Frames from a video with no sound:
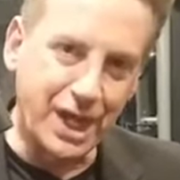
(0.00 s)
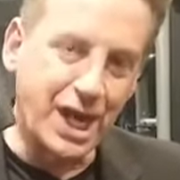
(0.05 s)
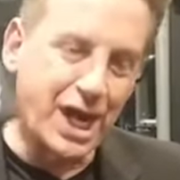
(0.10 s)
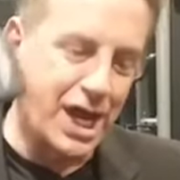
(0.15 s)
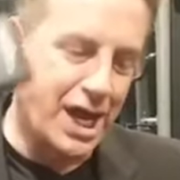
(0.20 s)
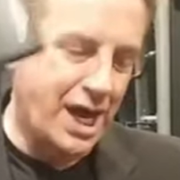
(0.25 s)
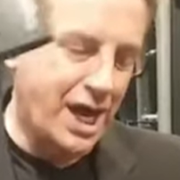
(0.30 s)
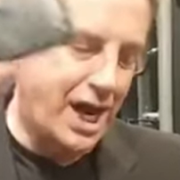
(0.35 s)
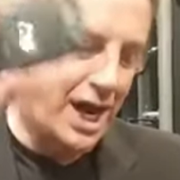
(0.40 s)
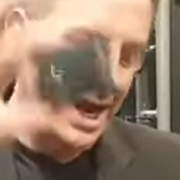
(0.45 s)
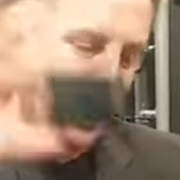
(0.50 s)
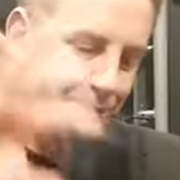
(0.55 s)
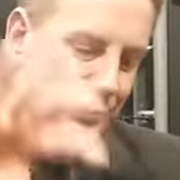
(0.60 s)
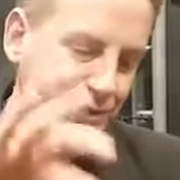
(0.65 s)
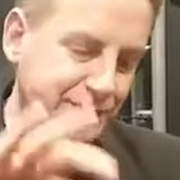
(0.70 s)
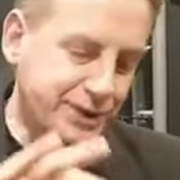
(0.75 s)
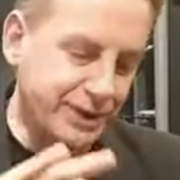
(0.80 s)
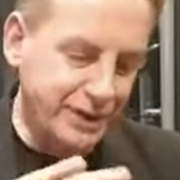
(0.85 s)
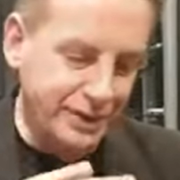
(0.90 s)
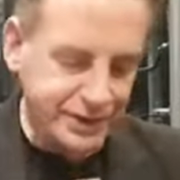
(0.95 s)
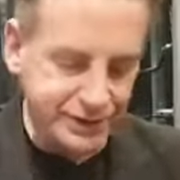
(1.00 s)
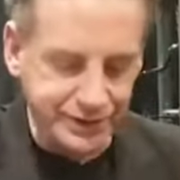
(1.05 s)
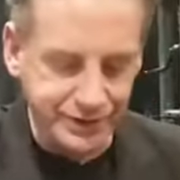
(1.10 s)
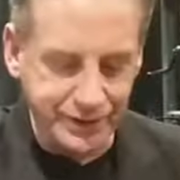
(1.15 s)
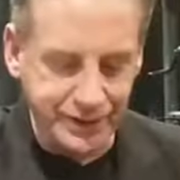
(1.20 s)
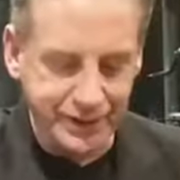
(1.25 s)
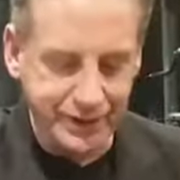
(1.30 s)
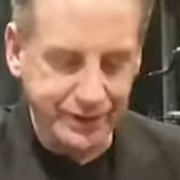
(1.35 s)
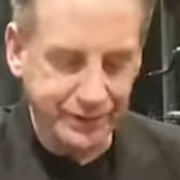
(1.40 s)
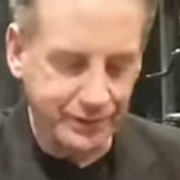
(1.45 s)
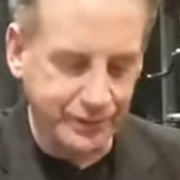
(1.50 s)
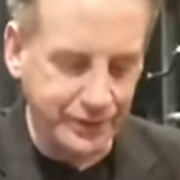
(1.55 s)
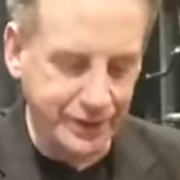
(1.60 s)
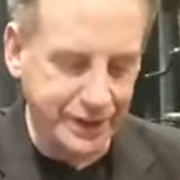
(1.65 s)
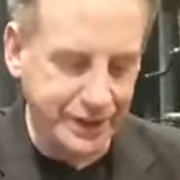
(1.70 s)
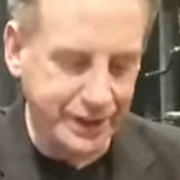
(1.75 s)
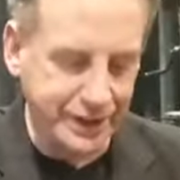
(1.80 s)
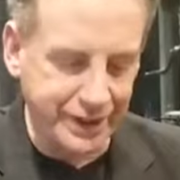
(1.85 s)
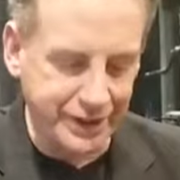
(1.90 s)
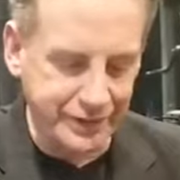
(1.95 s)
I was in Australia working
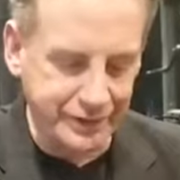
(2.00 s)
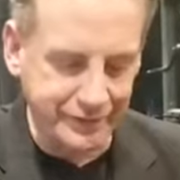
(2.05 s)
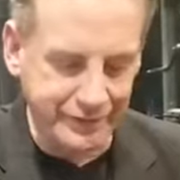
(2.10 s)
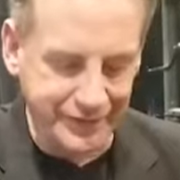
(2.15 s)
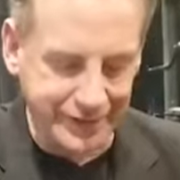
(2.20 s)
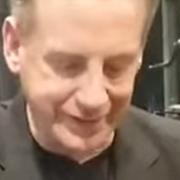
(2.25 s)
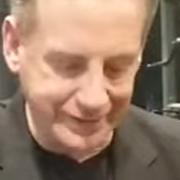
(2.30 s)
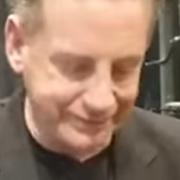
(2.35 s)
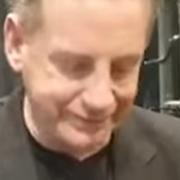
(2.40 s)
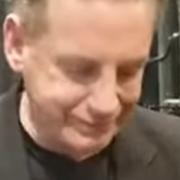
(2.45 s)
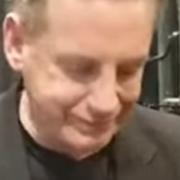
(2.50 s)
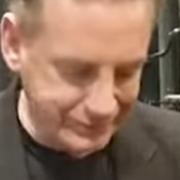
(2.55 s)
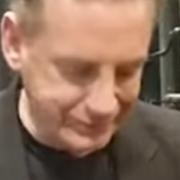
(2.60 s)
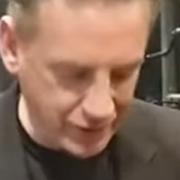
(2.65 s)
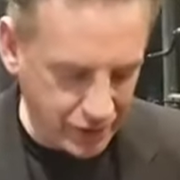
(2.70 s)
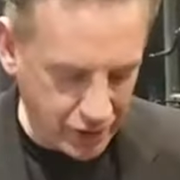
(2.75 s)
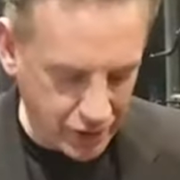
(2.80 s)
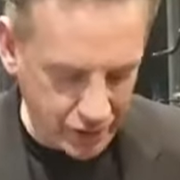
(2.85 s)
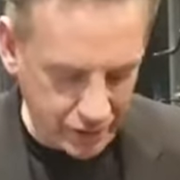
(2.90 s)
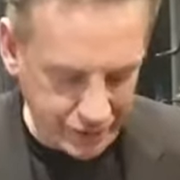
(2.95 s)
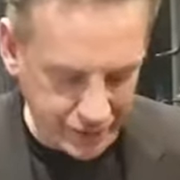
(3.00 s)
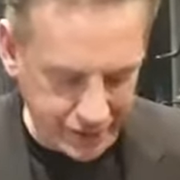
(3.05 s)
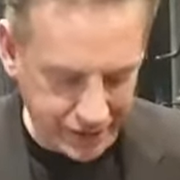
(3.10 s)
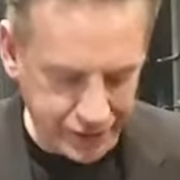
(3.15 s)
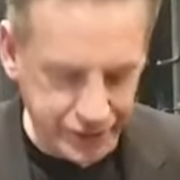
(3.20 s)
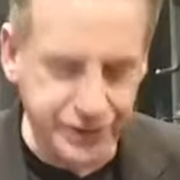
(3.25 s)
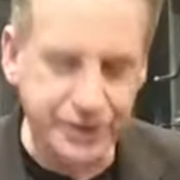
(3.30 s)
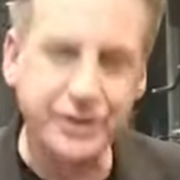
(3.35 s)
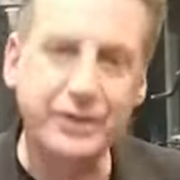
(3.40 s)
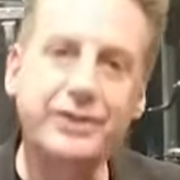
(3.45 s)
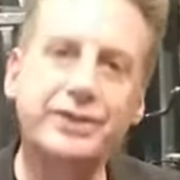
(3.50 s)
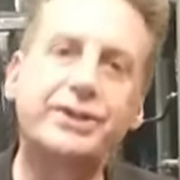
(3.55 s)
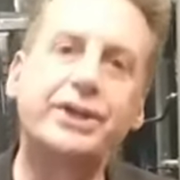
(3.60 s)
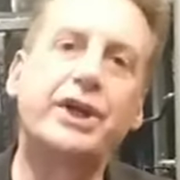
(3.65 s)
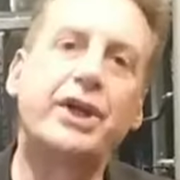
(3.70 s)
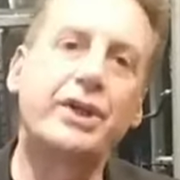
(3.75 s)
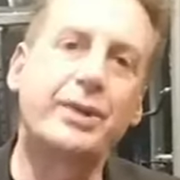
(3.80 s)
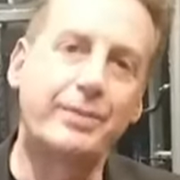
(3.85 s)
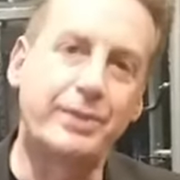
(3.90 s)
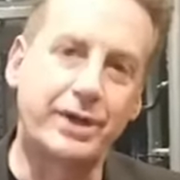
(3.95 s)
another event on the Sheraton on the
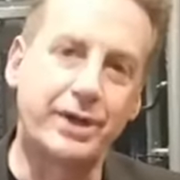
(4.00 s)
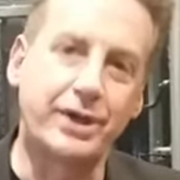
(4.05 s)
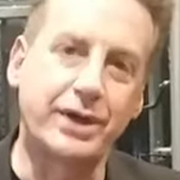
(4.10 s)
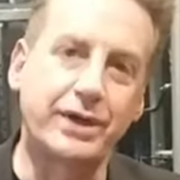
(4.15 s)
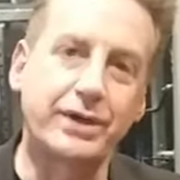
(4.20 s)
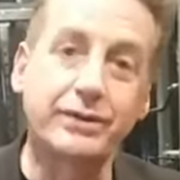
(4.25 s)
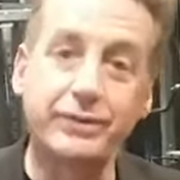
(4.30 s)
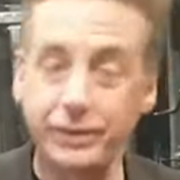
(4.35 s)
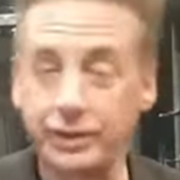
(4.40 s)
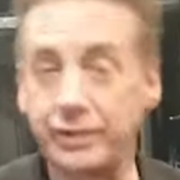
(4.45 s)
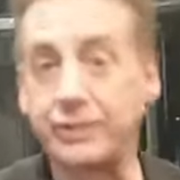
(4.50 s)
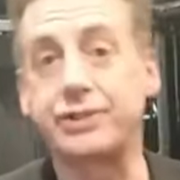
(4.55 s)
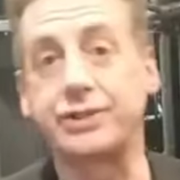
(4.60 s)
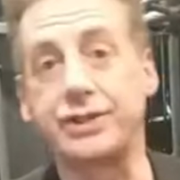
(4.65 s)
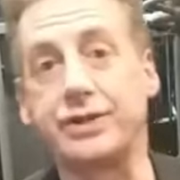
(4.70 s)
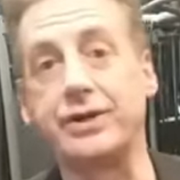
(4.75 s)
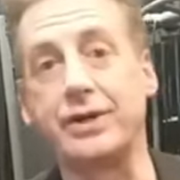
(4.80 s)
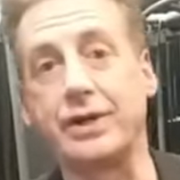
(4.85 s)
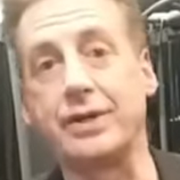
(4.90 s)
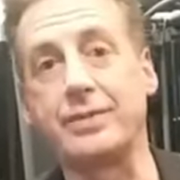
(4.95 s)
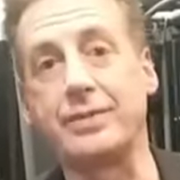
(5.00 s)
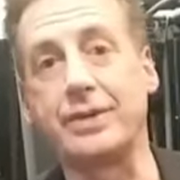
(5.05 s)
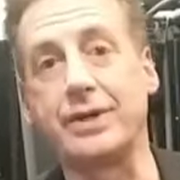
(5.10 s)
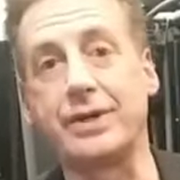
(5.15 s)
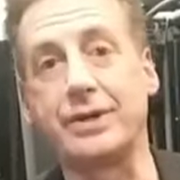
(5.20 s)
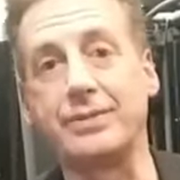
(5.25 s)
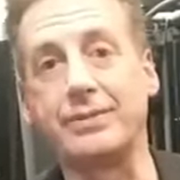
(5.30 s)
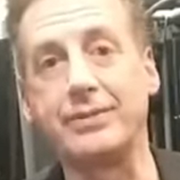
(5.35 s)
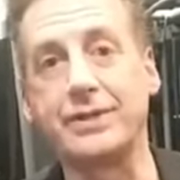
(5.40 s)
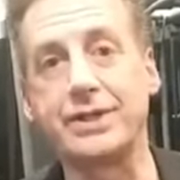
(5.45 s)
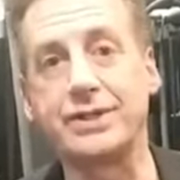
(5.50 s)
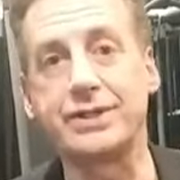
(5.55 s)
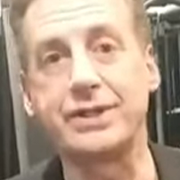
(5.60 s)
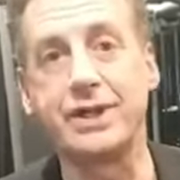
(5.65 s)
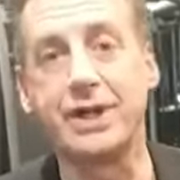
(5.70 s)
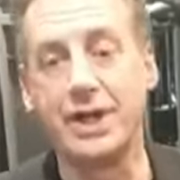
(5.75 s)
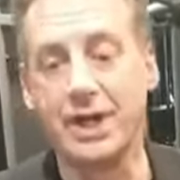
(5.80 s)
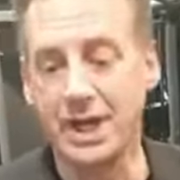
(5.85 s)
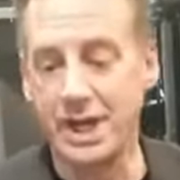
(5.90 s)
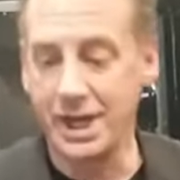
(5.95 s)
Park. You know Sheraton on the Park, Mitch.
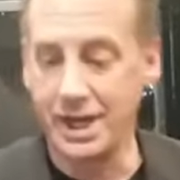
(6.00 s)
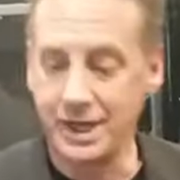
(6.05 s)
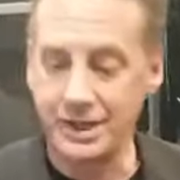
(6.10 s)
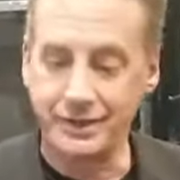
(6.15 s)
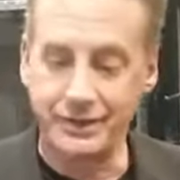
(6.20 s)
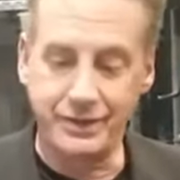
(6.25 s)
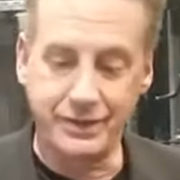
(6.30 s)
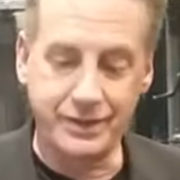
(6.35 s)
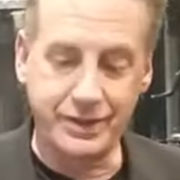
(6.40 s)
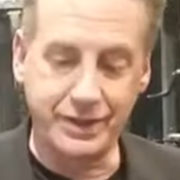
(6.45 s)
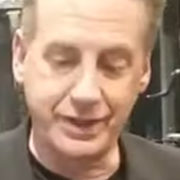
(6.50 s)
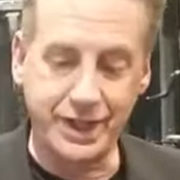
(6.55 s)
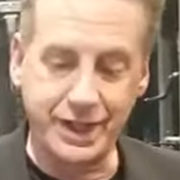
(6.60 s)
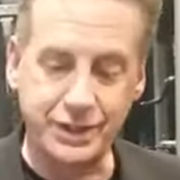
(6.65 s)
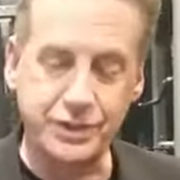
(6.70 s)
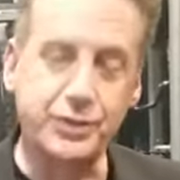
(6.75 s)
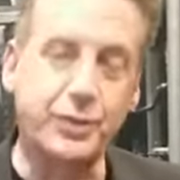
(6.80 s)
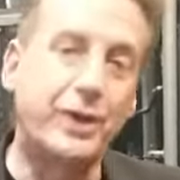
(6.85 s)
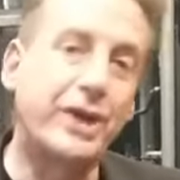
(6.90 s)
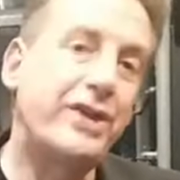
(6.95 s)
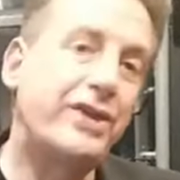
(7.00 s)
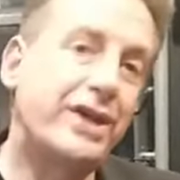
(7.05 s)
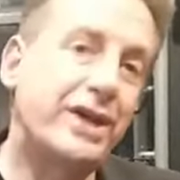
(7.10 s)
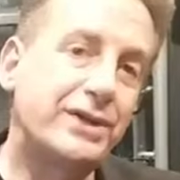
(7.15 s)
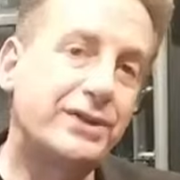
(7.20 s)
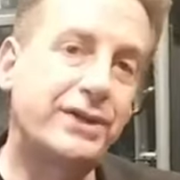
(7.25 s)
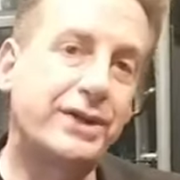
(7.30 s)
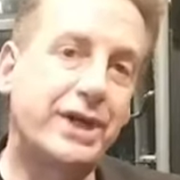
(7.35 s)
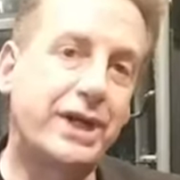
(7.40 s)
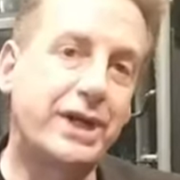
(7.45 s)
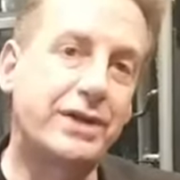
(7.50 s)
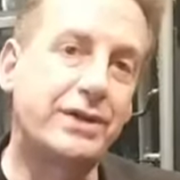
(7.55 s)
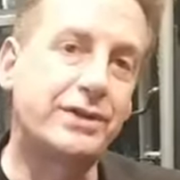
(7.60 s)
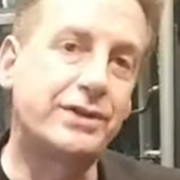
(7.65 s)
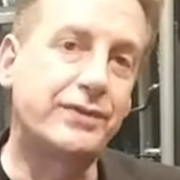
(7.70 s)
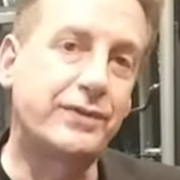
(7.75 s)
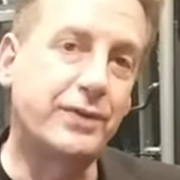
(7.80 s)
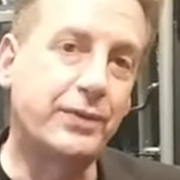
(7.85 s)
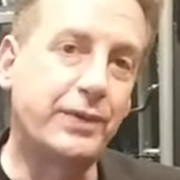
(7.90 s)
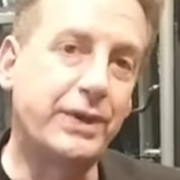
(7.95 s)
Mm-hmm. They had twenty thousand dollars for the
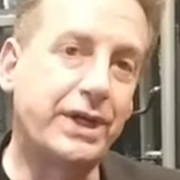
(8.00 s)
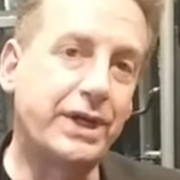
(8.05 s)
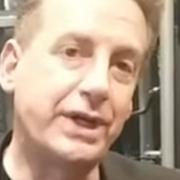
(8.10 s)
weekend